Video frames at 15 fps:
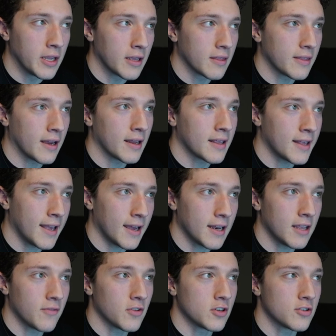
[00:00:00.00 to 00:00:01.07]
that it can't
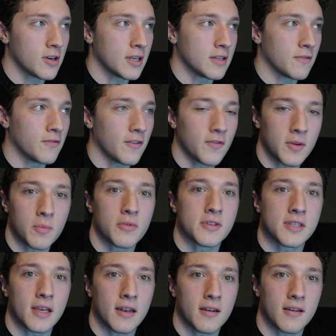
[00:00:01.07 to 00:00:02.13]
even trade to
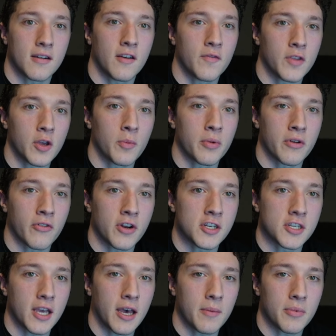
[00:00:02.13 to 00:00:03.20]
50% of the opening range
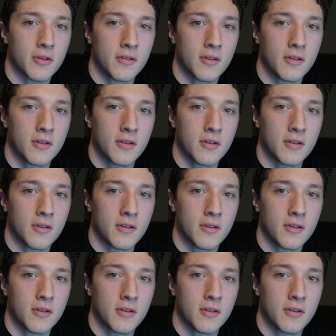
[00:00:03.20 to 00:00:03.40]
gap?